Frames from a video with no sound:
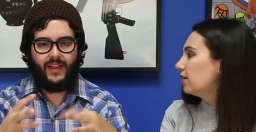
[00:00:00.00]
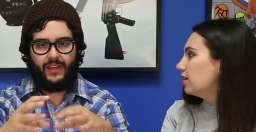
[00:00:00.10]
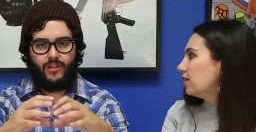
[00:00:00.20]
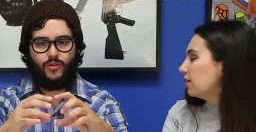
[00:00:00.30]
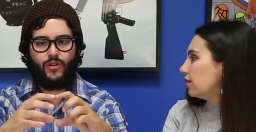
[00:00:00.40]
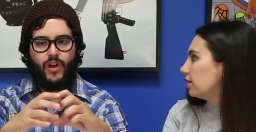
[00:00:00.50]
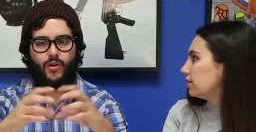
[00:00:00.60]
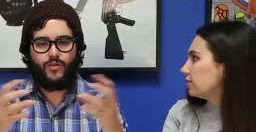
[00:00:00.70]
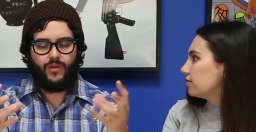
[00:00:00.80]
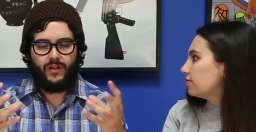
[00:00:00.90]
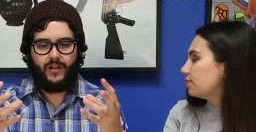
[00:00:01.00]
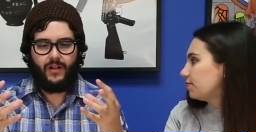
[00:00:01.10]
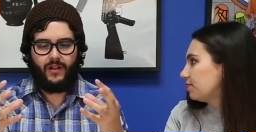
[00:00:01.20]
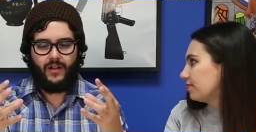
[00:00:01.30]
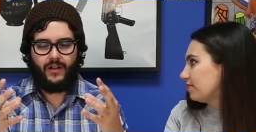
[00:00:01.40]
Speaker 1: like you'll go to a,
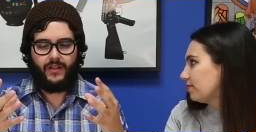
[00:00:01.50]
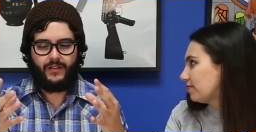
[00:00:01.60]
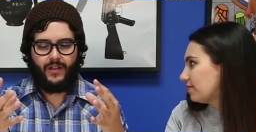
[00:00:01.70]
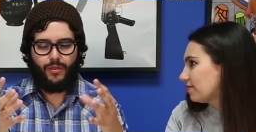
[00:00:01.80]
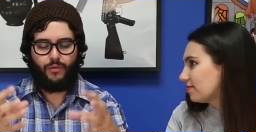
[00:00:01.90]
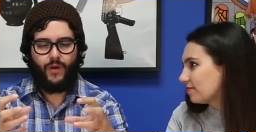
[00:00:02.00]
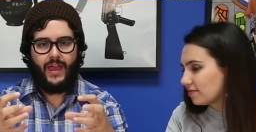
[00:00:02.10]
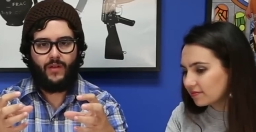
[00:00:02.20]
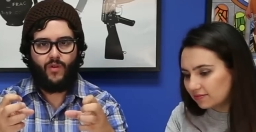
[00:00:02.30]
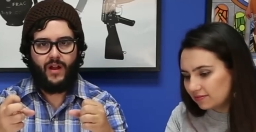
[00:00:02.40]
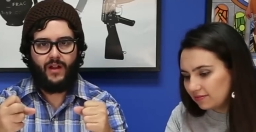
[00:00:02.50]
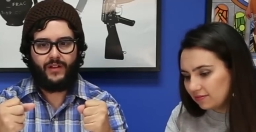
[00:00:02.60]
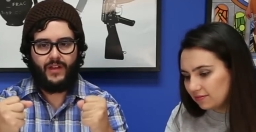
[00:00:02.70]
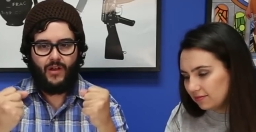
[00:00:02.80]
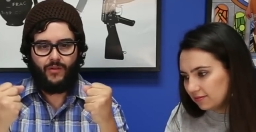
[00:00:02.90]
a, a thread where
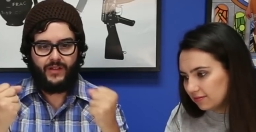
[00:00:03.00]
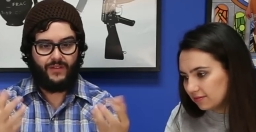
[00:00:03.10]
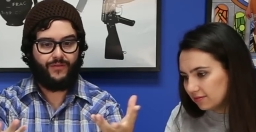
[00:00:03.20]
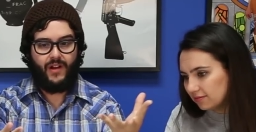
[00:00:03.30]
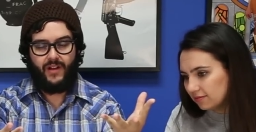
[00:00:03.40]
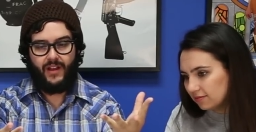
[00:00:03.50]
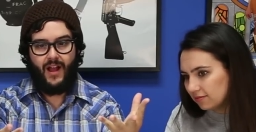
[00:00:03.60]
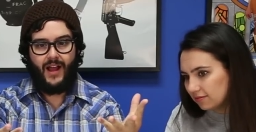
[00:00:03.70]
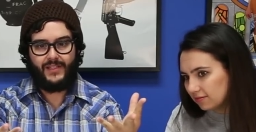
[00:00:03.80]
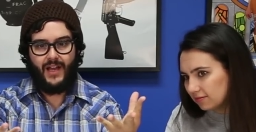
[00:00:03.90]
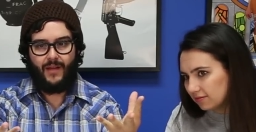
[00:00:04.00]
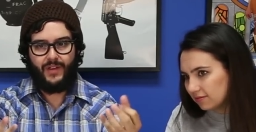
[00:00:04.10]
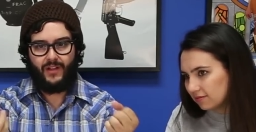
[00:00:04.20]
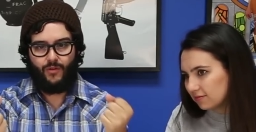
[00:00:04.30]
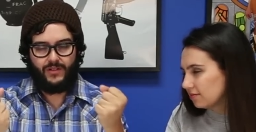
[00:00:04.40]
you know it's a very hot
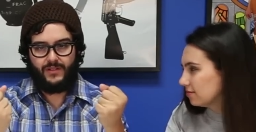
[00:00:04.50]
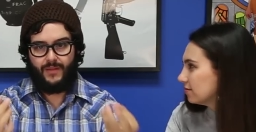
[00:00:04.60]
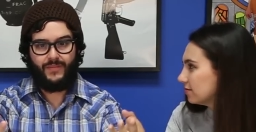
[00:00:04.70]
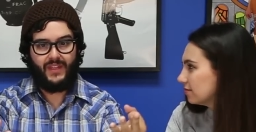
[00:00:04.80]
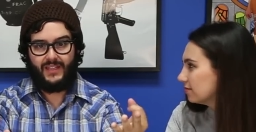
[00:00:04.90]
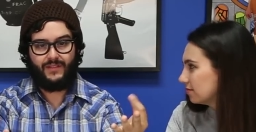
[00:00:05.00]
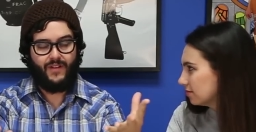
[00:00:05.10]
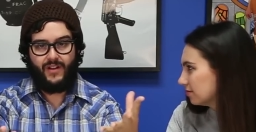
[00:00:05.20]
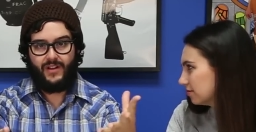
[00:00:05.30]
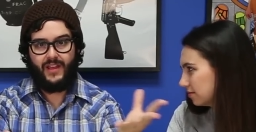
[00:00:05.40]
topic or it's something mm-hmm. that's very